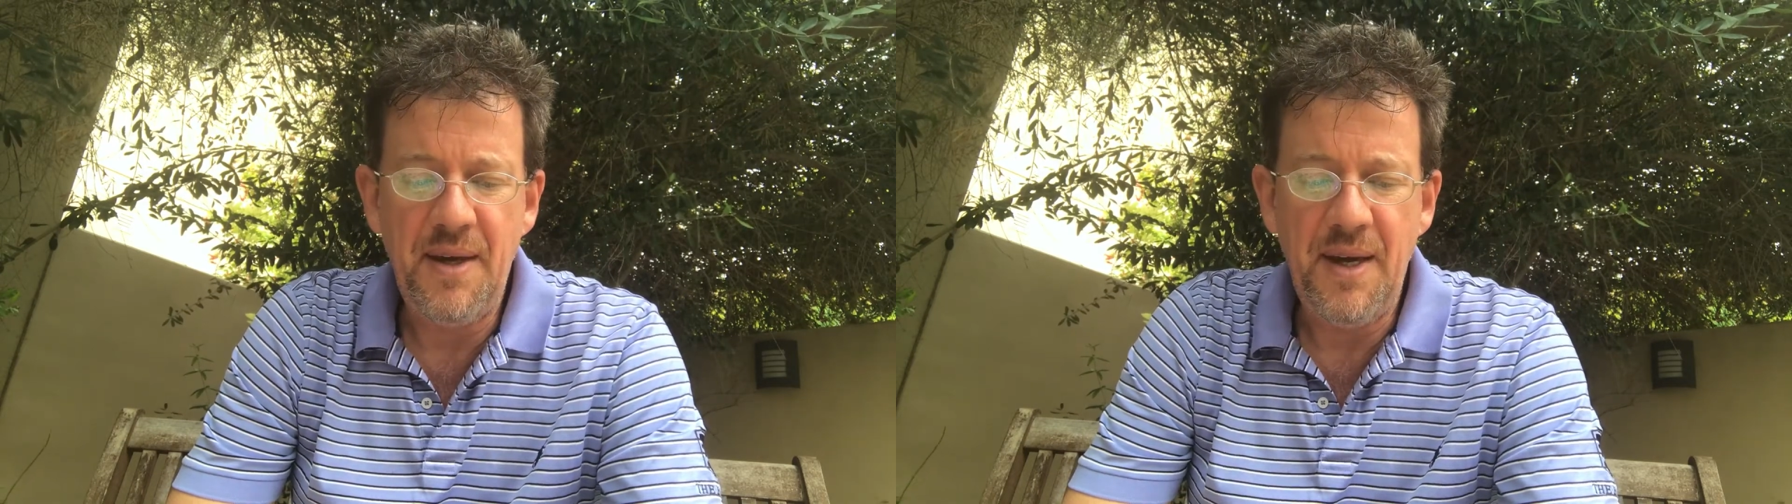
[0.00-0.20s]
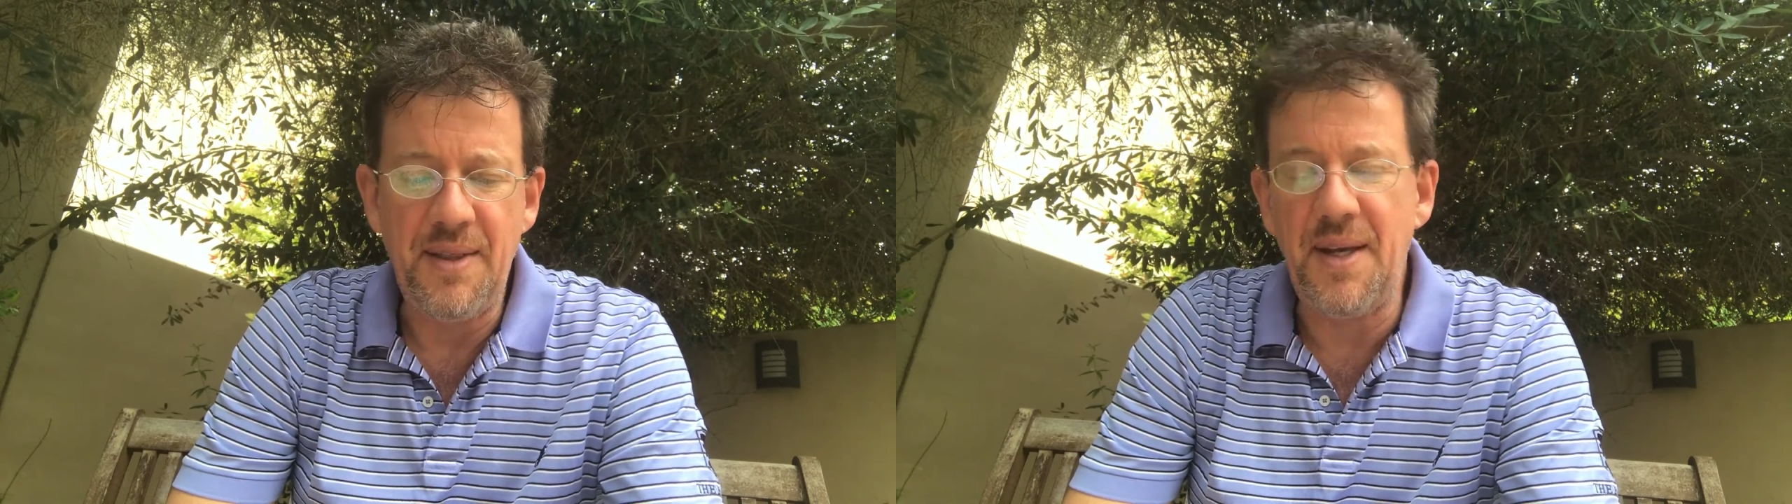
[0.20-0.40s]

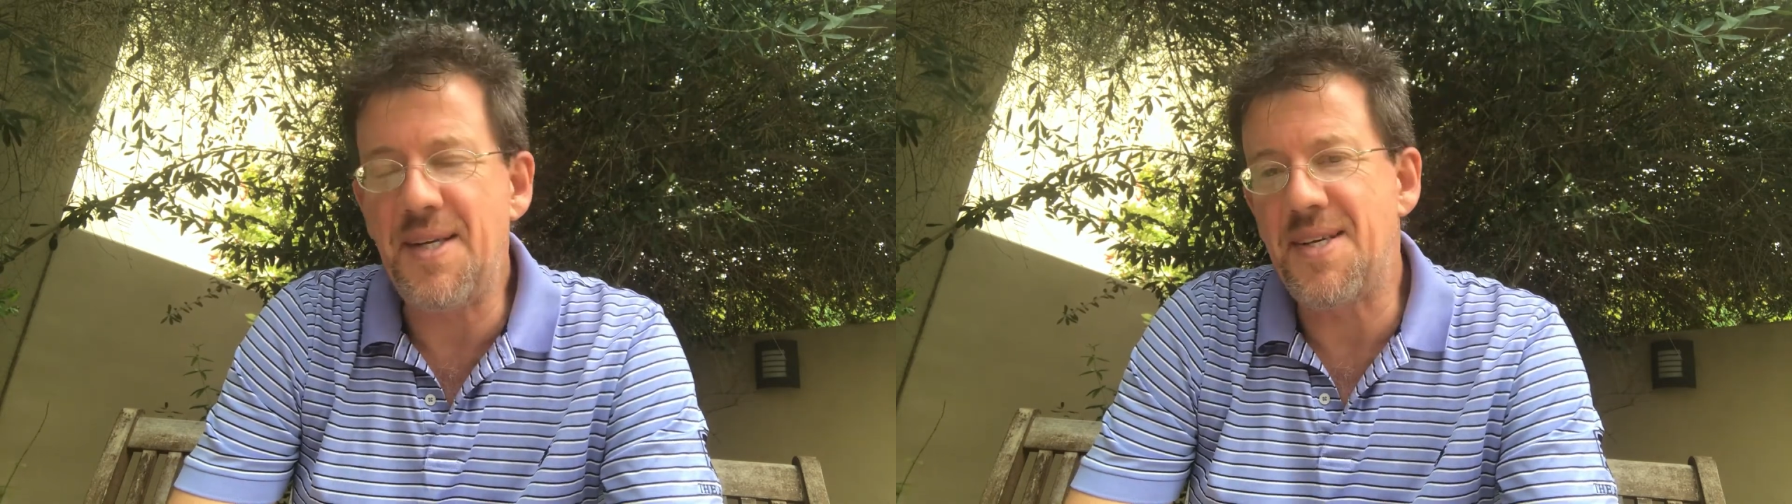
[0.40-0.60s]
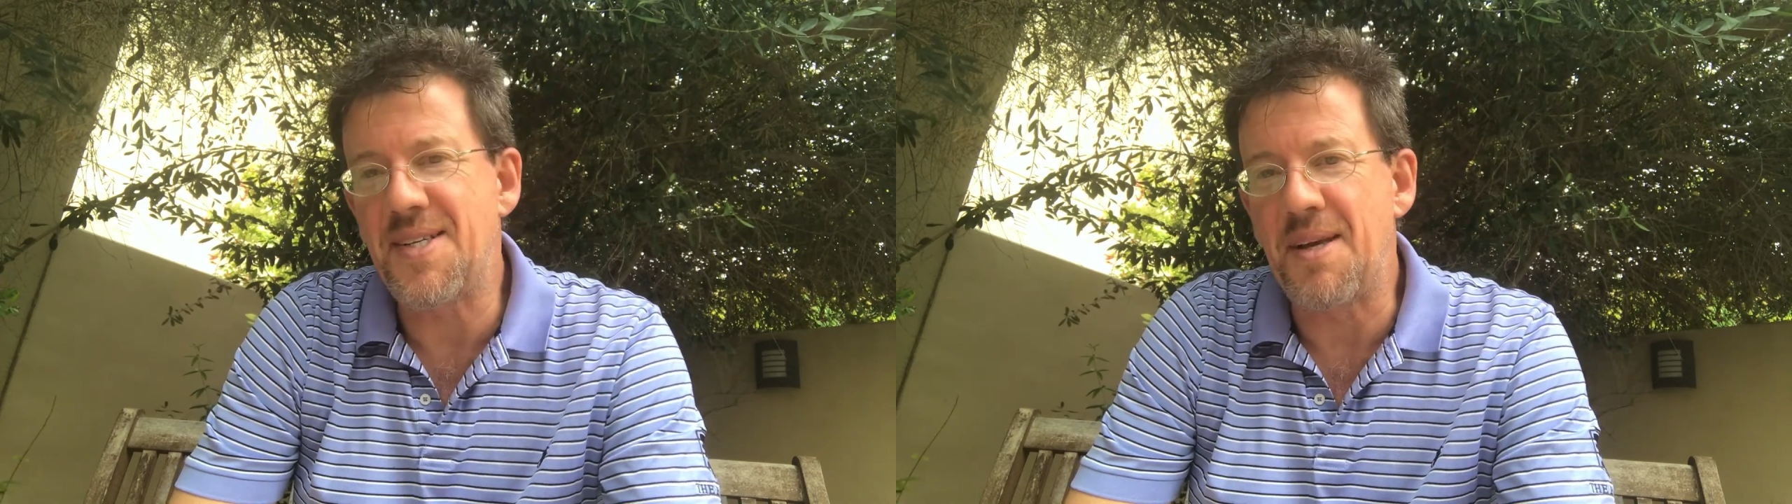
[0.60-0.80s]
And then he
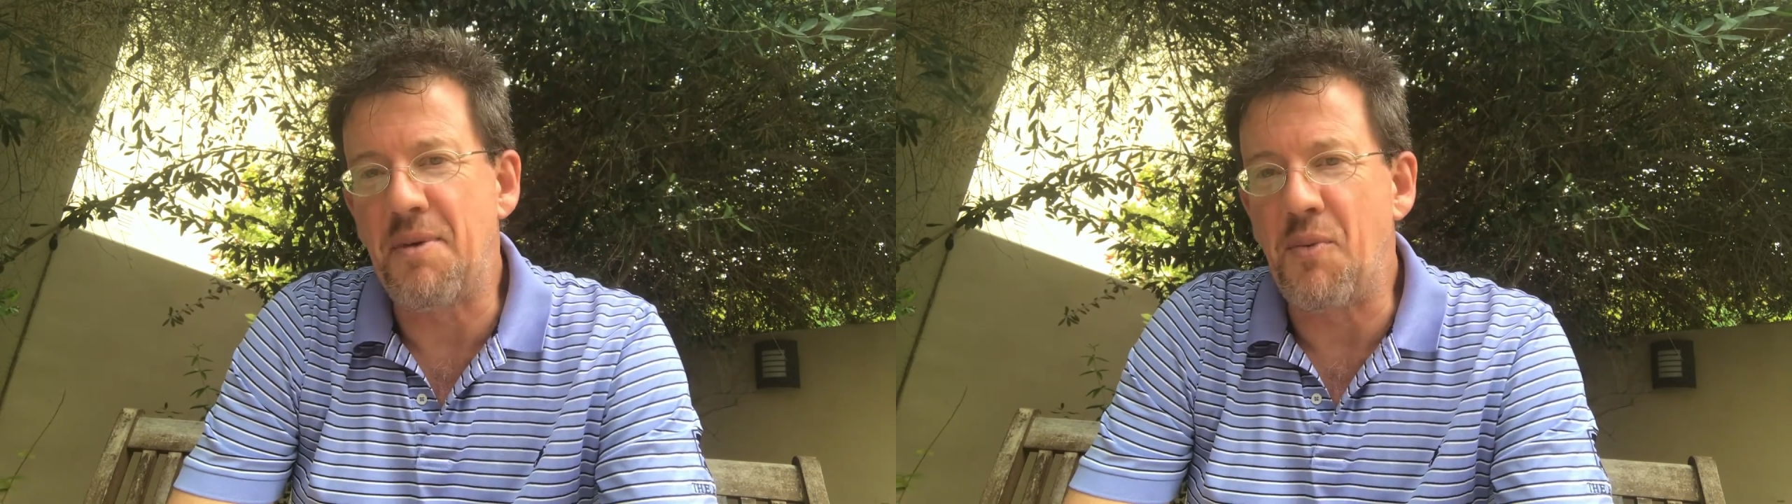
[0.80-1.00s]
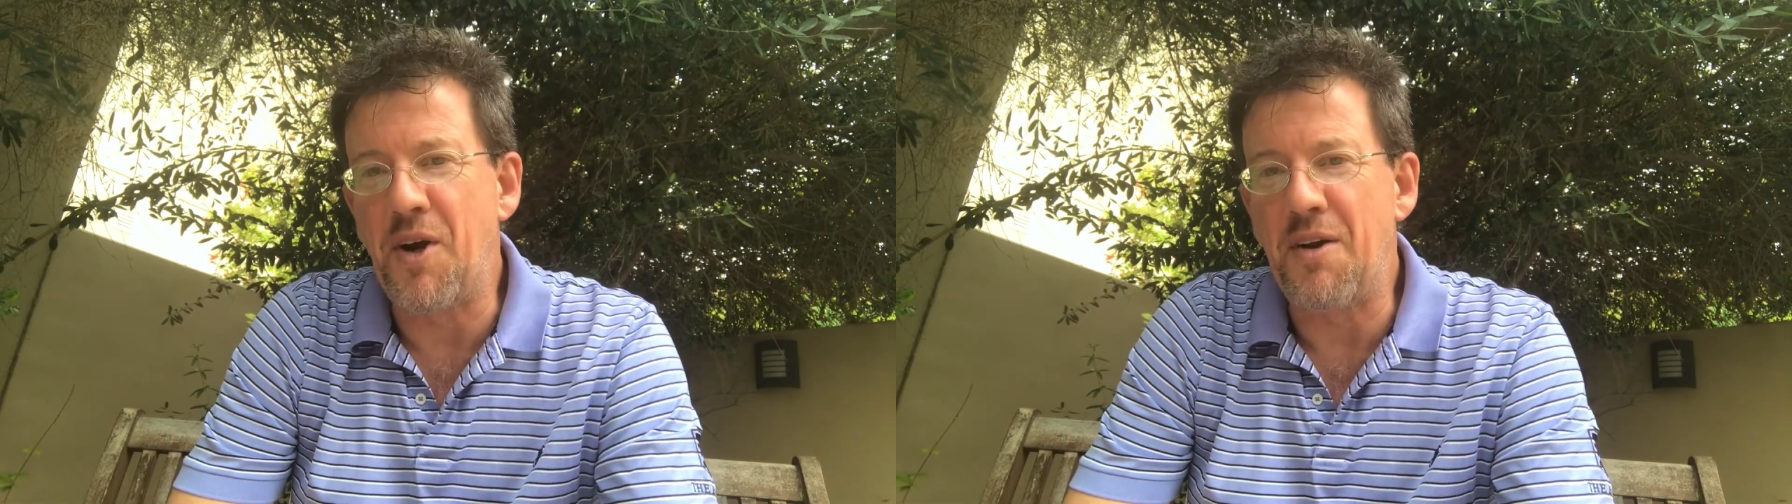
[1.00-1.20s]
says
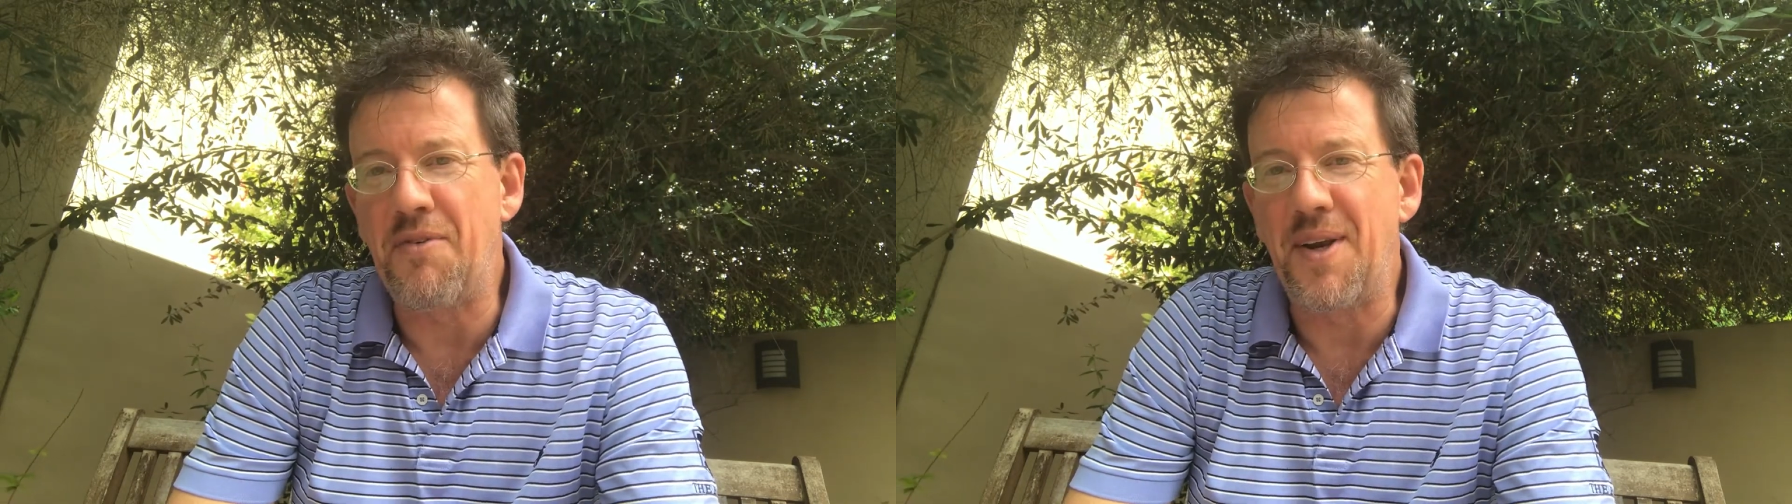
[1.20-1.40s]
something wonderful.